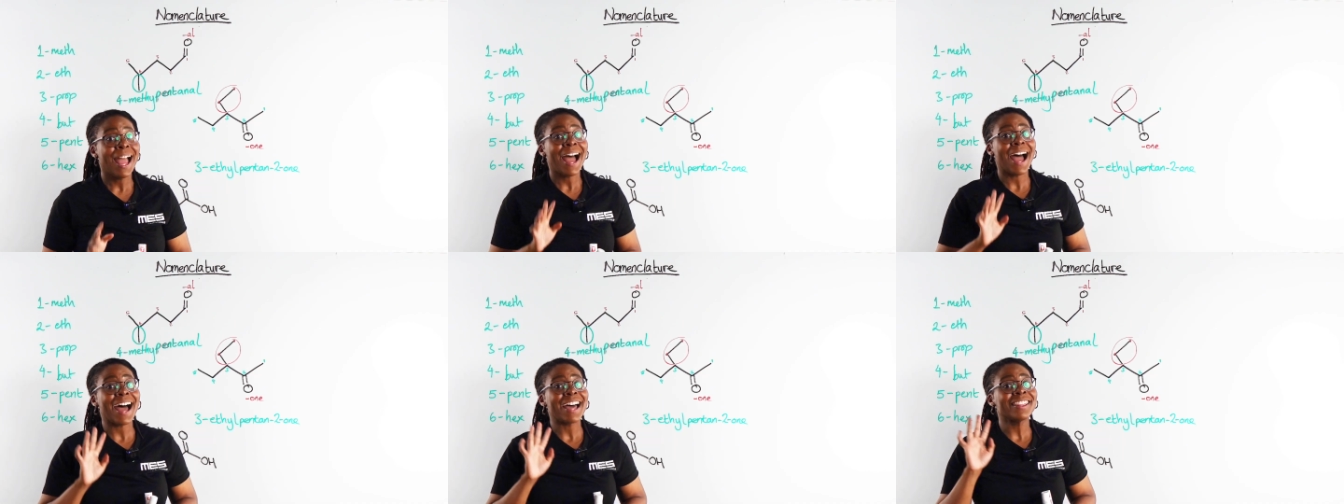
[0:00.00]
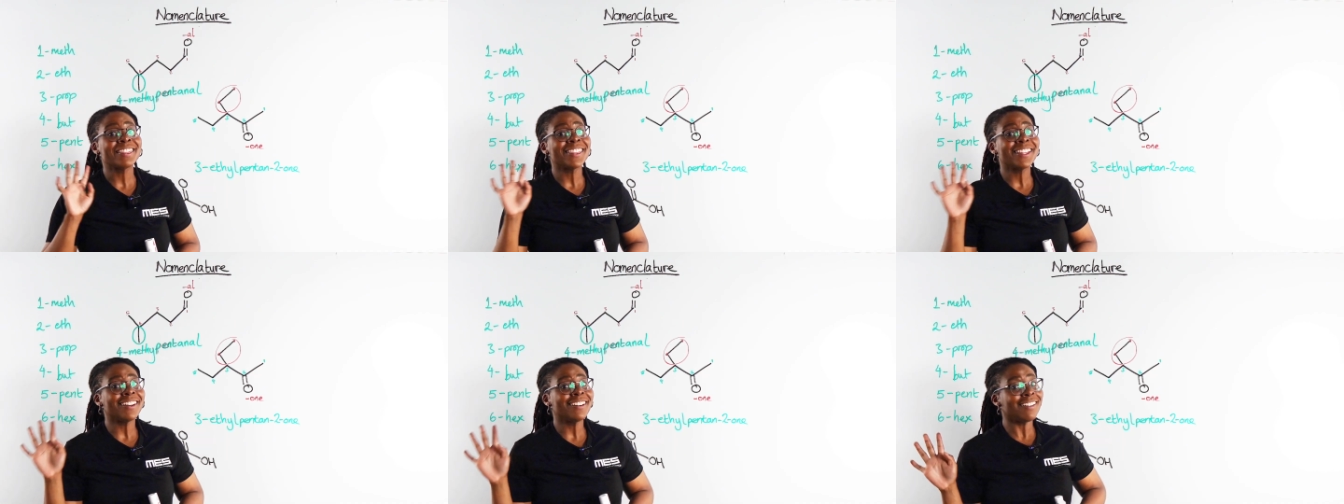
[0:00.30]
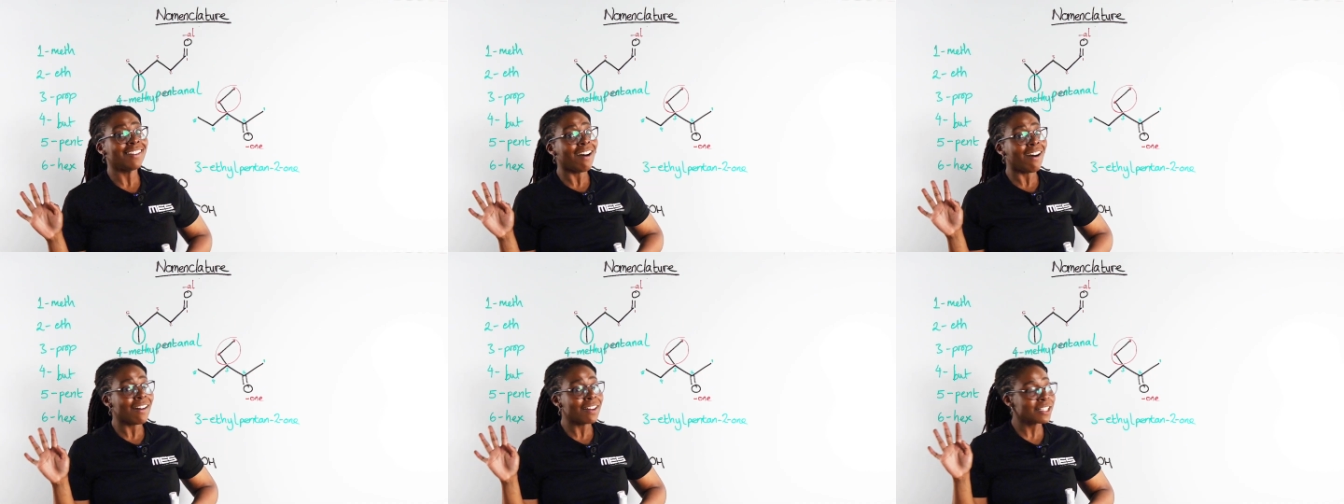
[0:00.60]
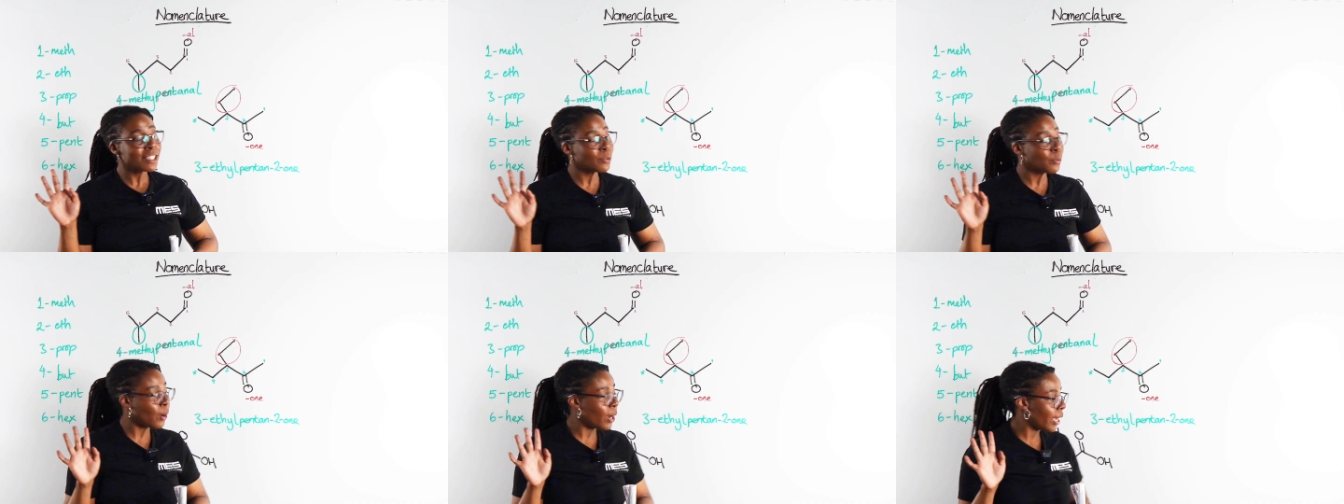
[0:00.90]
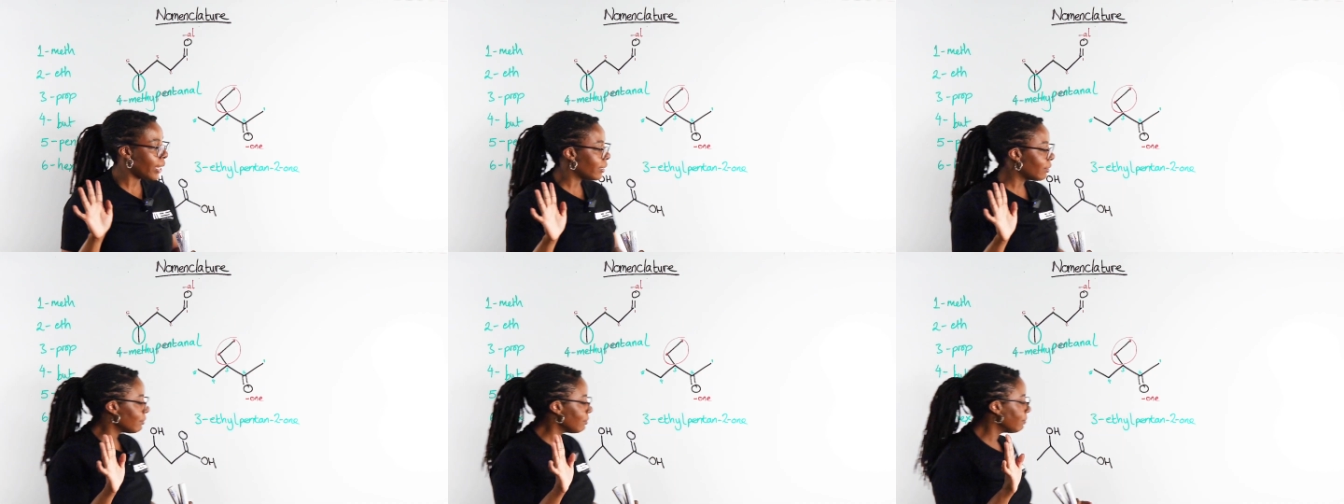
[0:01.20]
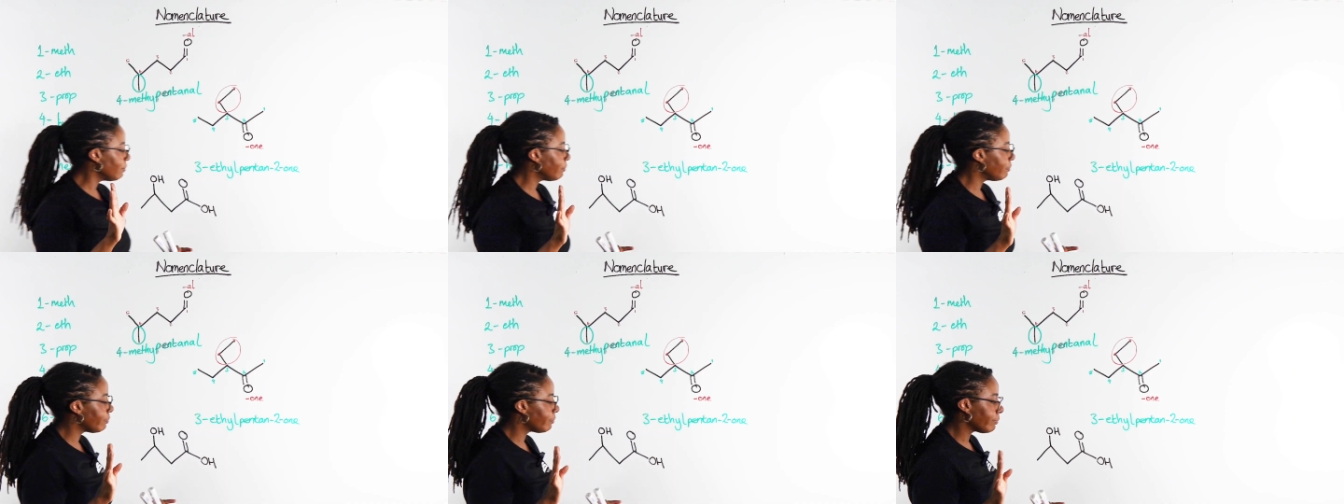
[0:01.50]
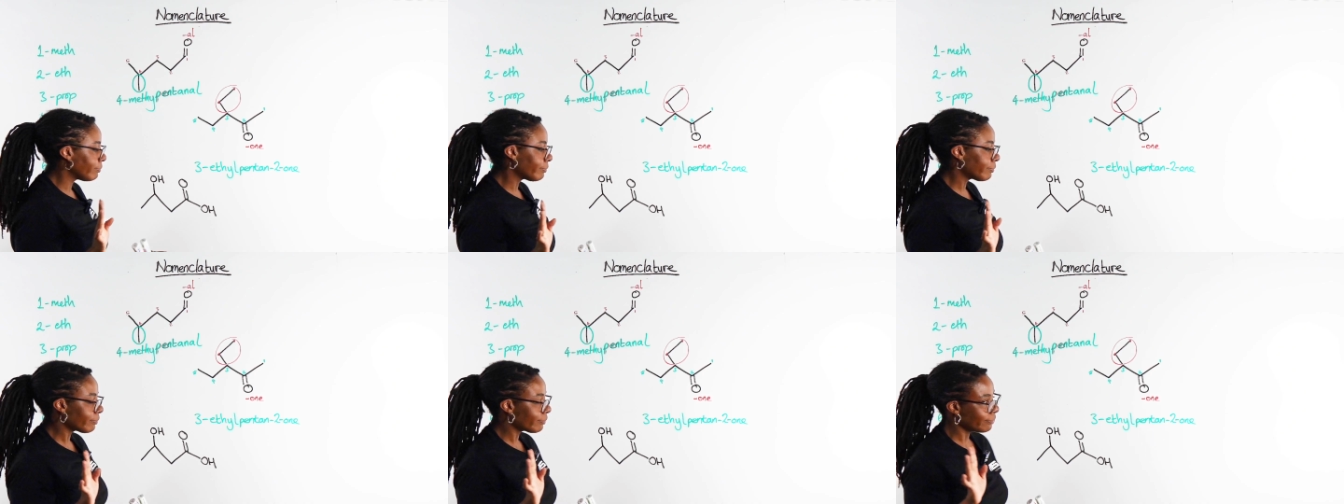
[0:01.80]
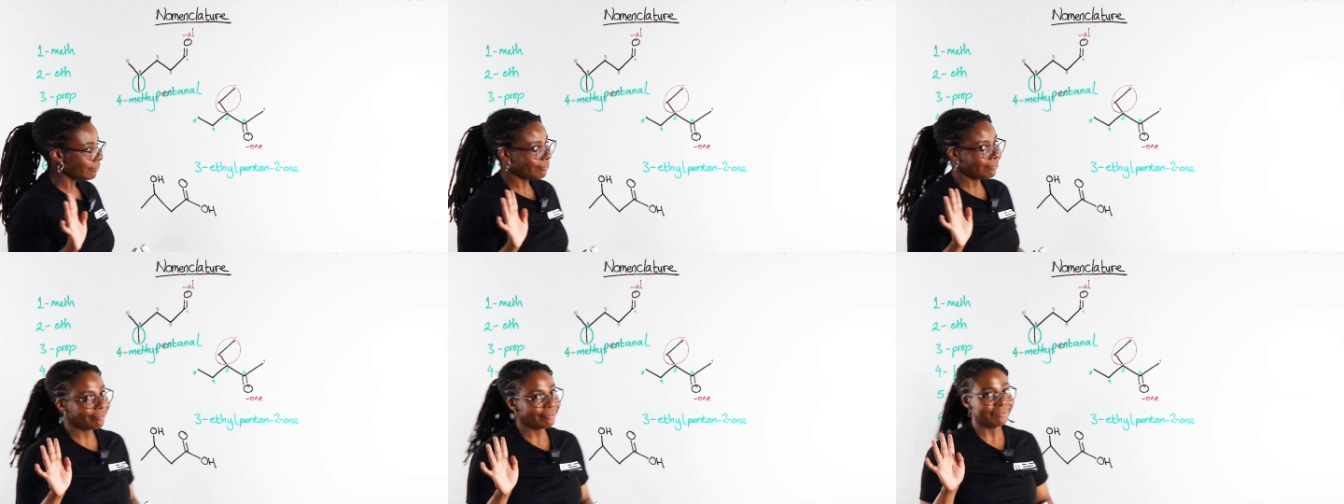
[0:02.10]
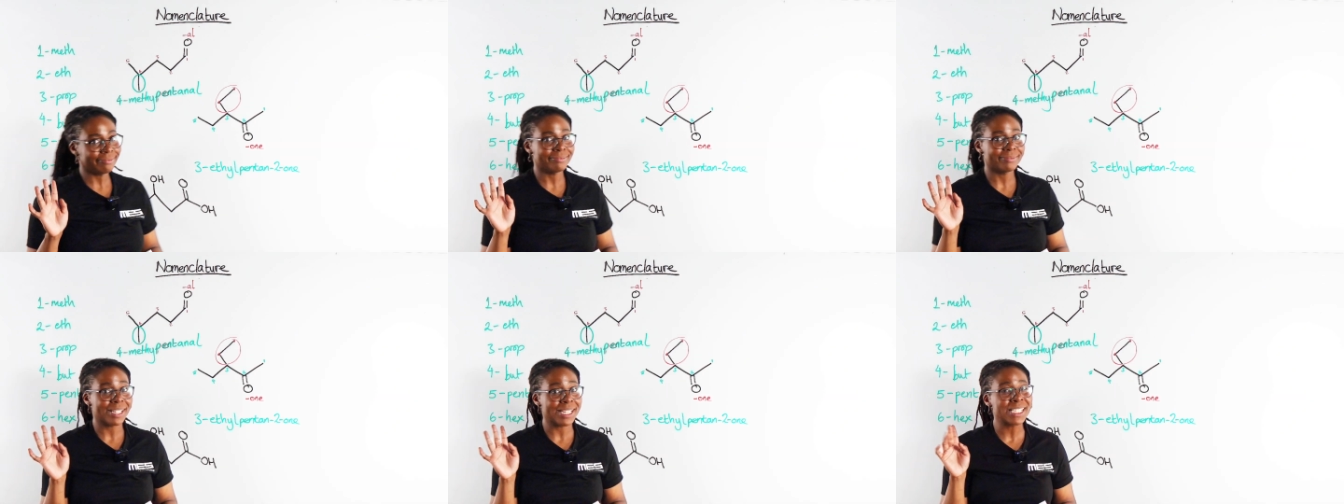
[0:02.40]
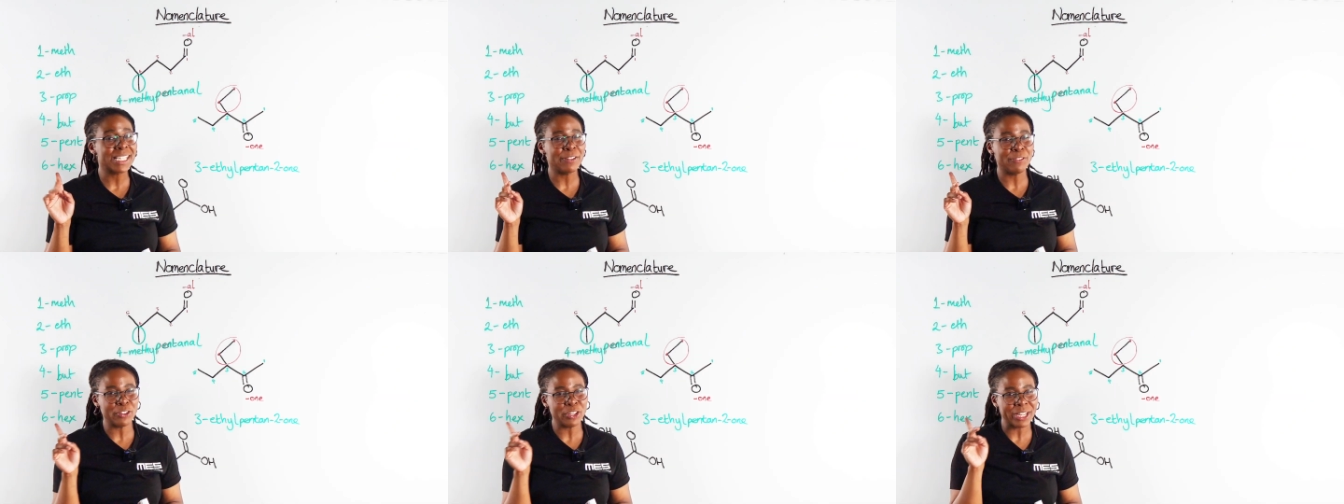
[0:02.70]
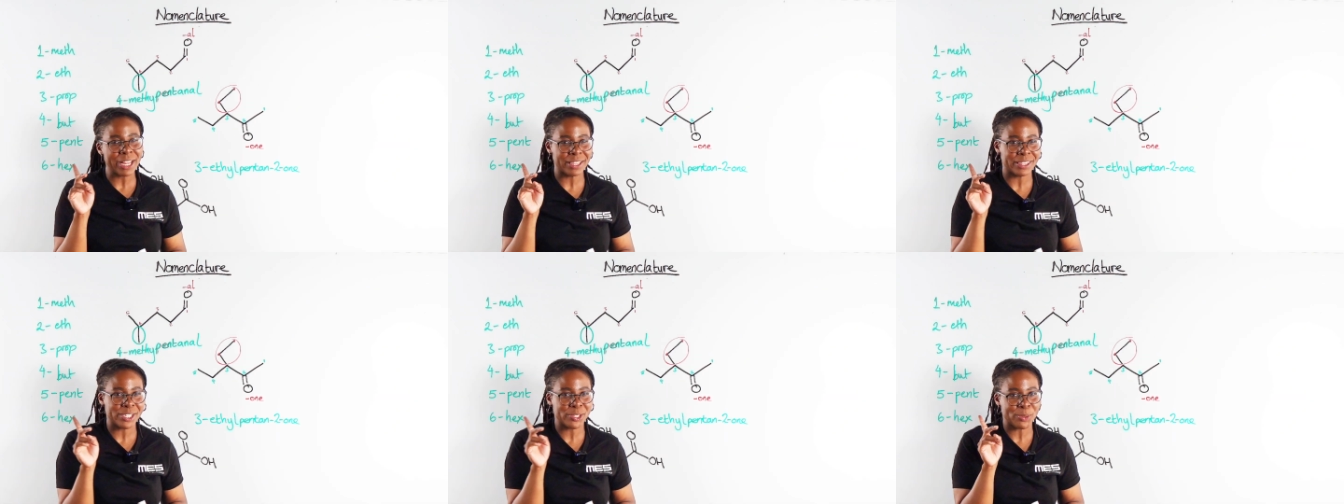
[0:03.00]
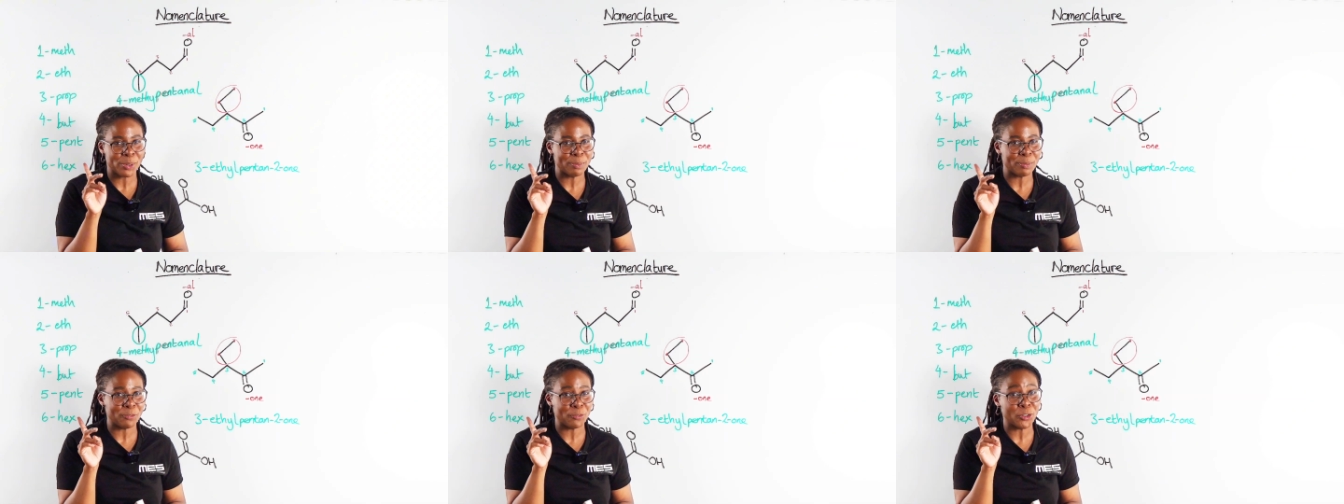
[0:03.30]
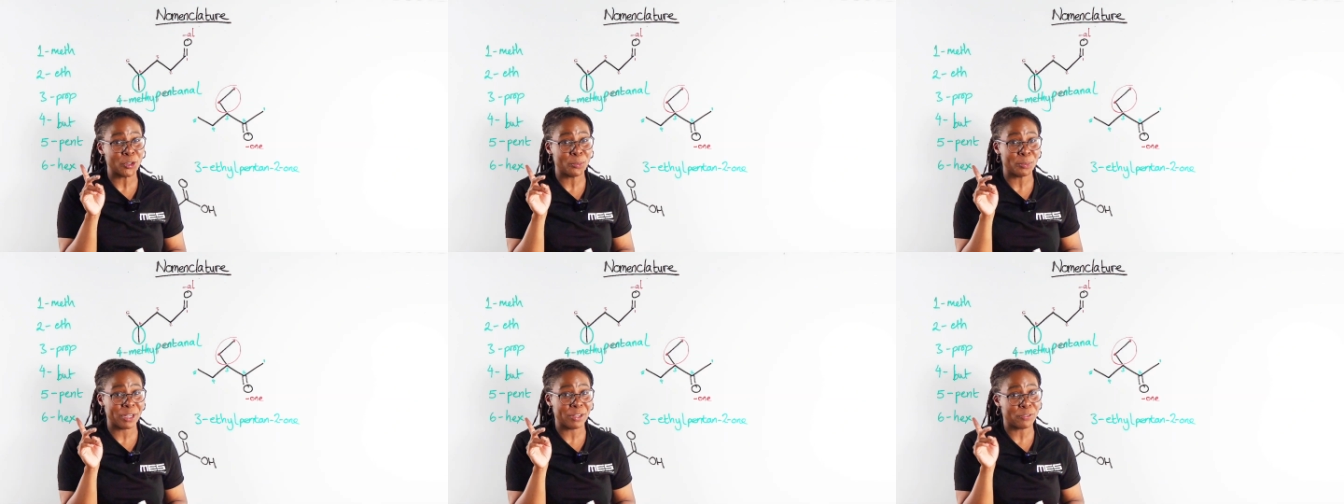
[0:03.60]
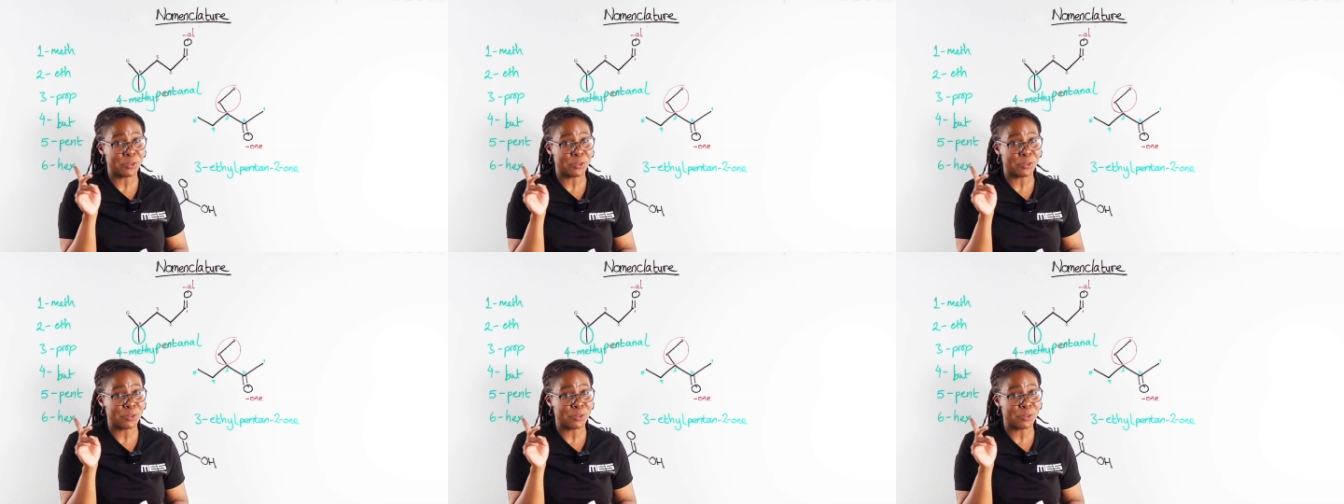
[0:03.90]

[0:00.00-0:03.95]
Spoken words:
And the last one, See if you can get this one before me.